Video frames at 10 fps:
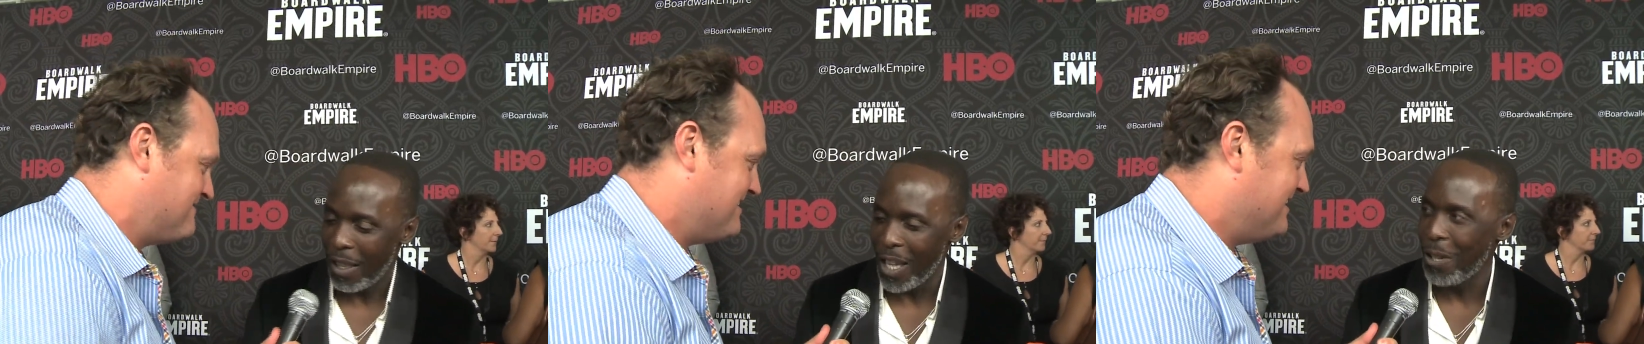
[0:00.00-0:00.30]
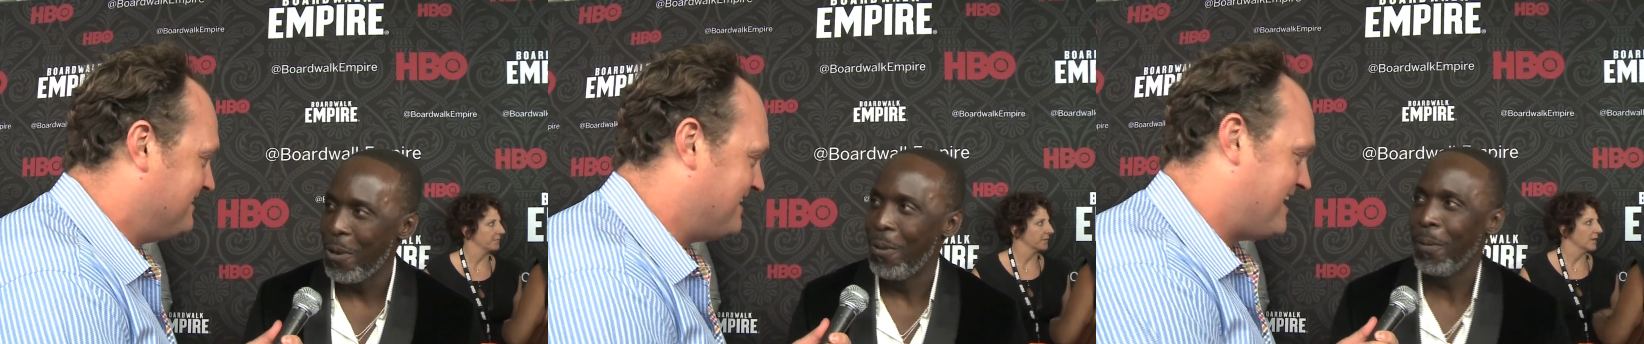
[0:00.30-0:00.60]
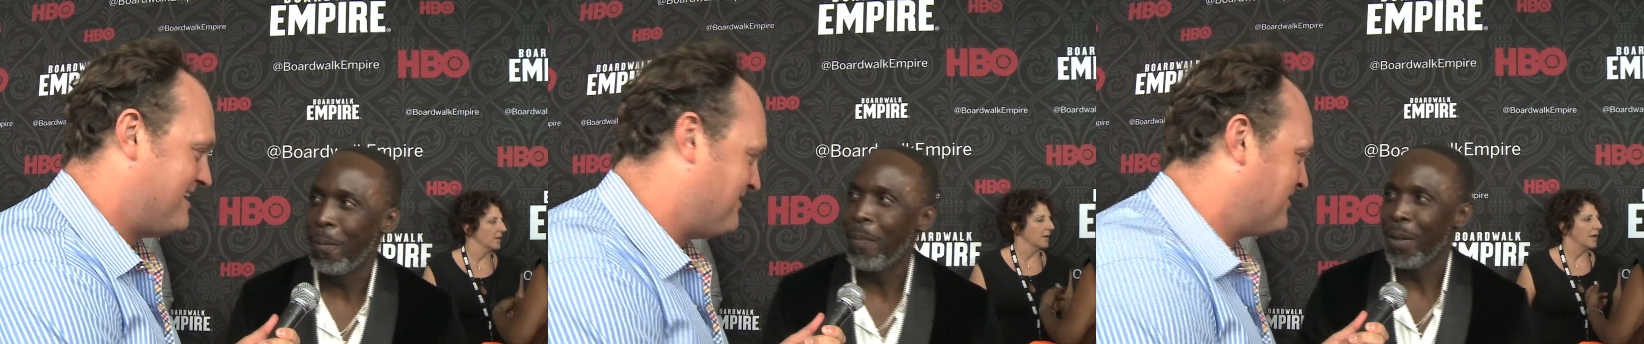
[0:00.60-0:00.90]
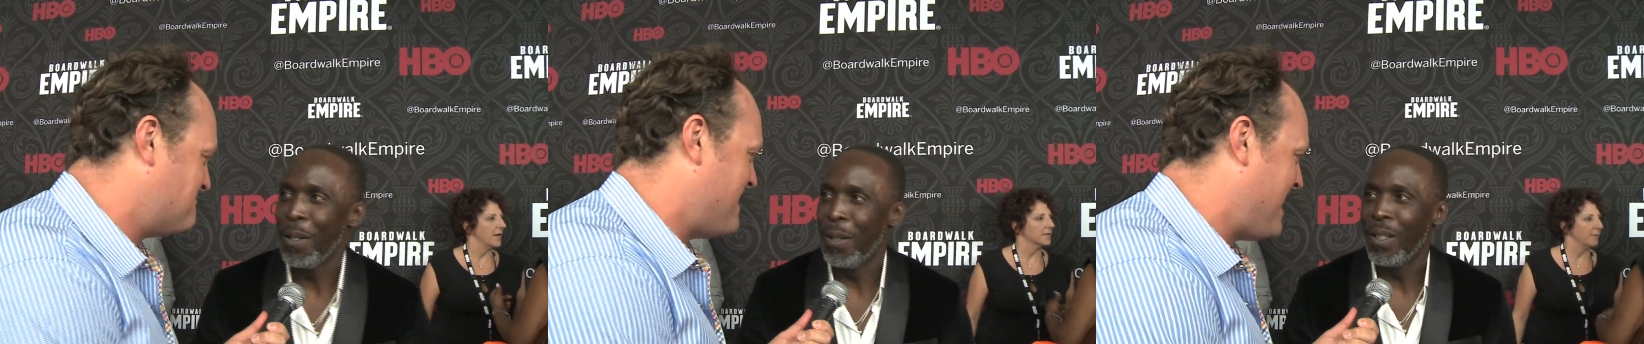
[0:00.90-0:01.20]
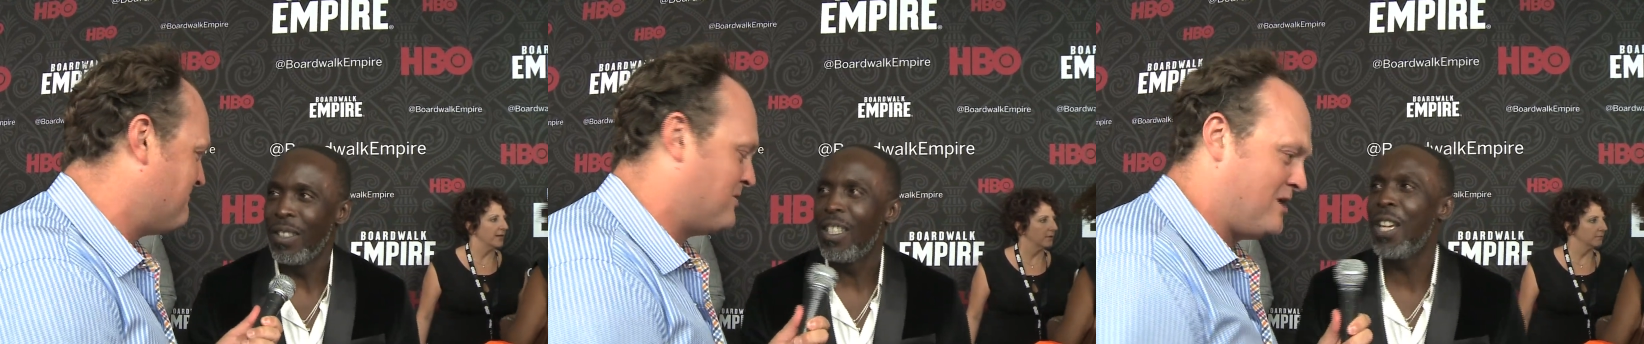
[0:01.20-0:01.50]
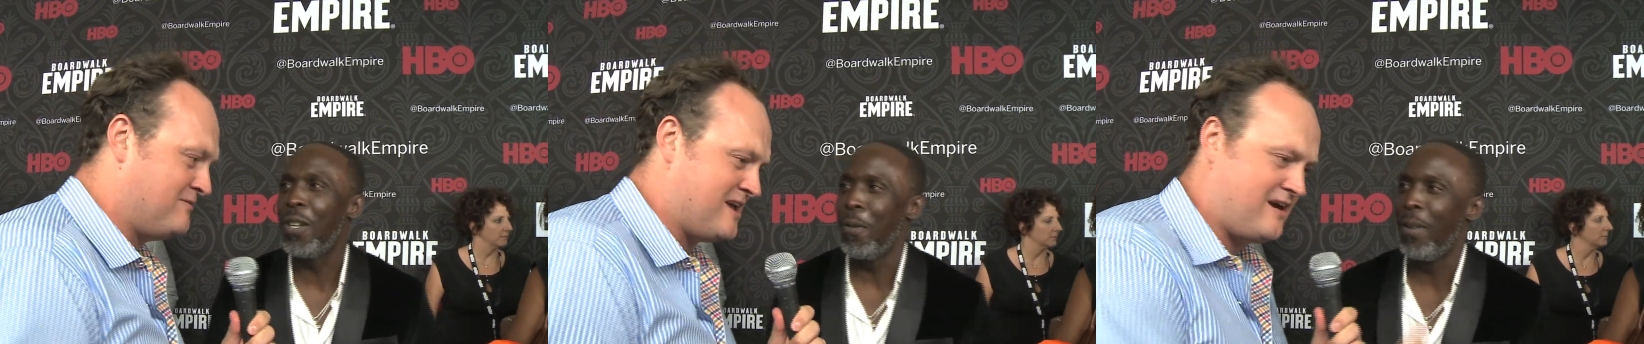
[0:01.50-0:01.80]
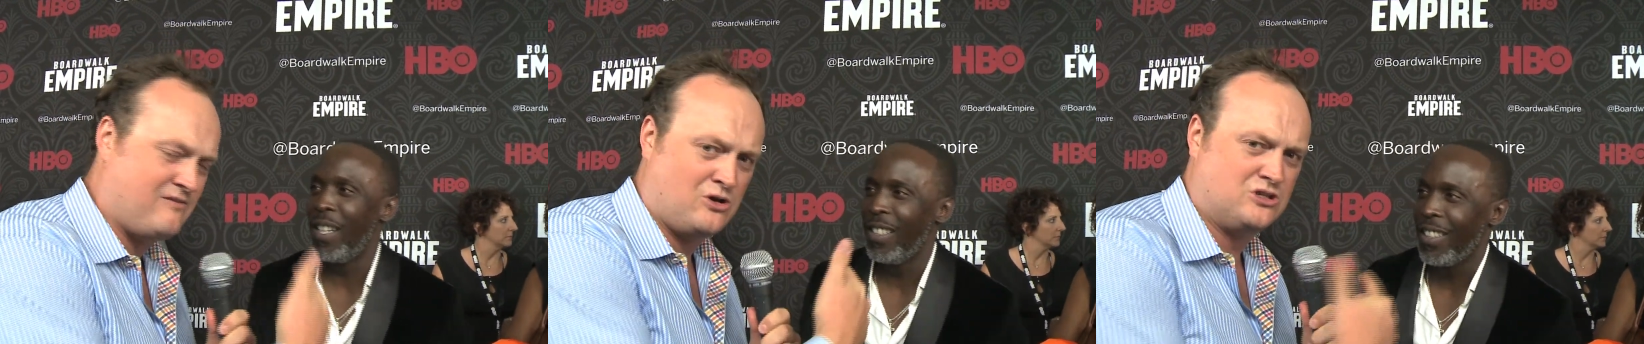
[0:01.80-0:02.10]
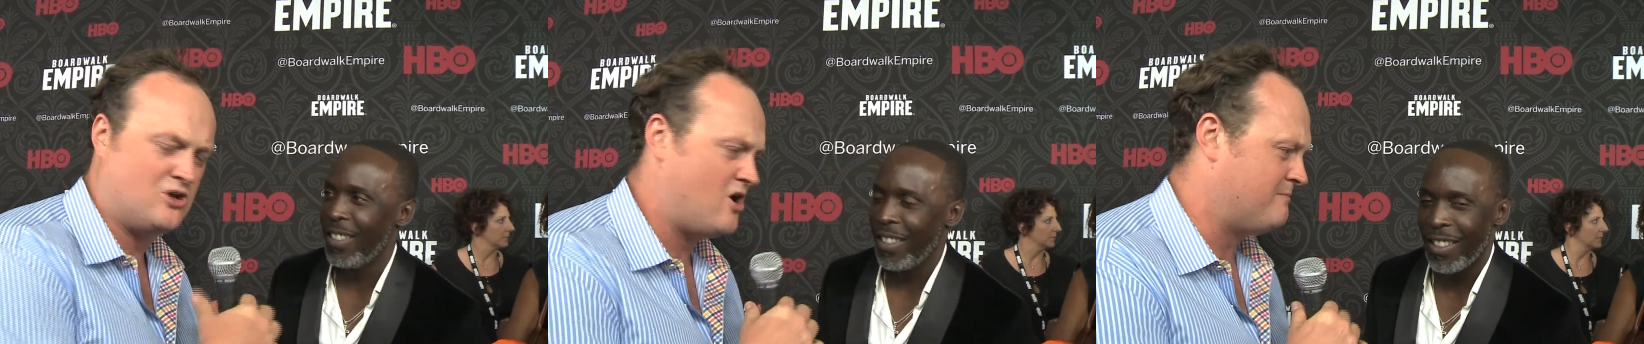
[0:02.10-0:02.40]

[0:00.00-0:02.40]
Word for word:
Speaker 1: Thank you. Good man. We always have a good time.